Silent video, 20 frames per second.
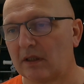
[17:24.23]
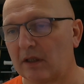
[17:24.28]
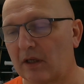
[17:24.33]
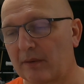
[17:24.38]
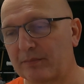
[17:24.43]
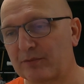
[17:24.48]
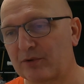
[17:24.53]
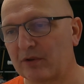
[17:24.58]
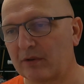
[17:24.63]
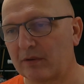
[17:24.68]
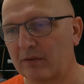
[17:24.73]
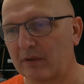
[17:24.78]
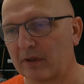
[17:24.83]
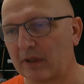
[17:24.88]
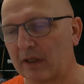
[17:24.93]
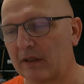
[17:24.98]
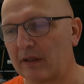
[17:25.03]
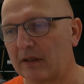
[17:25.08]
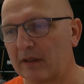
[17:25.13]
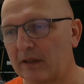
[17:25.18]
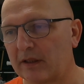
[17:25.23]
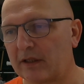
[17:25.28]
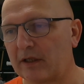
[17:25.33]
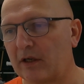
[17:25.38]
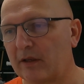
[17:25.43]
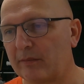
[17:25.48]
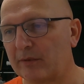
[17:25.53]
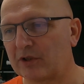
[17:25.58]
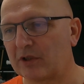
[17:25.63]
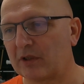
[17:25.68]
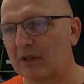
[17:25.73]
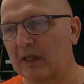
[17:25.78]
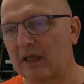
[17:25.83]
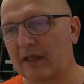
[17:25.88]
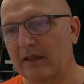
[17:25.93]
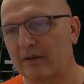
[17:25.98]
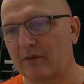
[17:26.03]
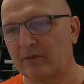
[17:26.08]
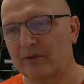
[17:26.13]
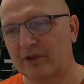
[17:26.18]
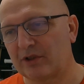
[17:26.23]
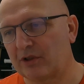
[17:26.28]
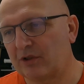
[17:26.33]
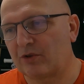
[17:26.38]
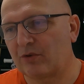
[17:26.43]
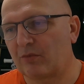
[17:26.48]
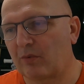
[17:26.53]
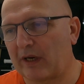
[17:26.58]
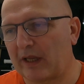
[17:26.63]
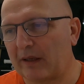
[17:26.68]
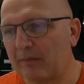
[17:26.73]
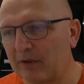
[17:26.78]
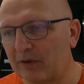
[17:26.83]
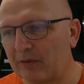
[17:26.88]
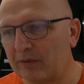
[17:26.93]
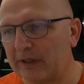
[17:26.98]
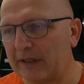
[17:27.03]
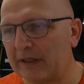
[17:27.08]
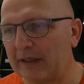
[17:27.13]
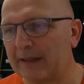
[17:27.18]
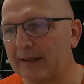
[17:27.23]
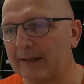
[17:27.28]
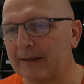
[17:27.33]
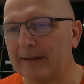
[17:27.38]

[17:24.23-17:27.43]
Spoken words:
up to a kilometer, which is what I'm doing,